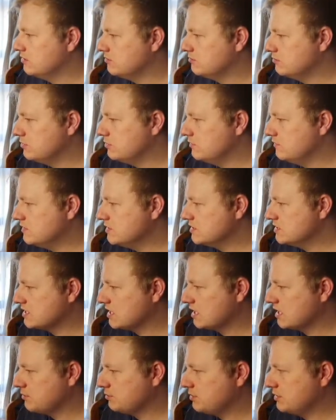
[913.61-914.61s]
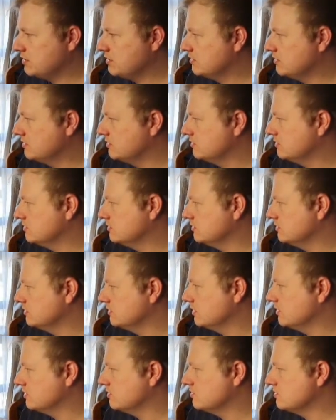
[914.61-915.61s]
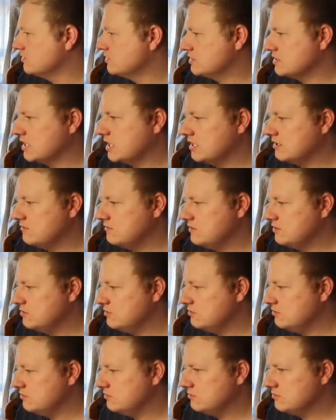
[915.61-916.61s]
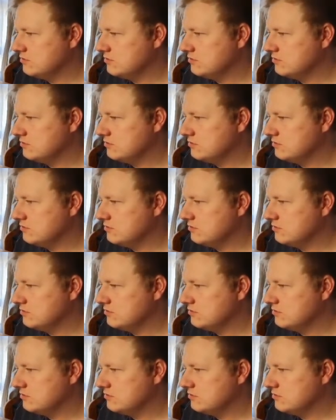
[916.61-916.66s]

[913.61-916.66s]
move this up, go to Side View,